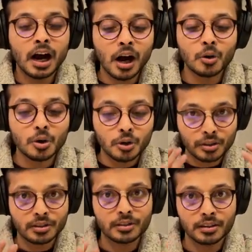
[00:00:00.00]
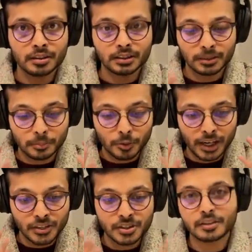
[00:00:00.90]
how good the
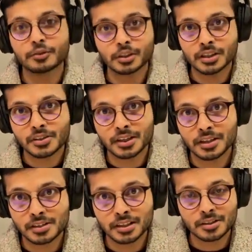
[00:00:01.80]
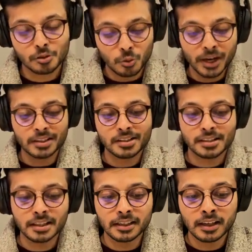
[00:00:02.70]
pricing for this is. It's quite a
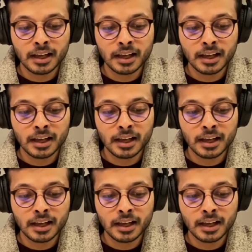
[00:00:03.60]
steal.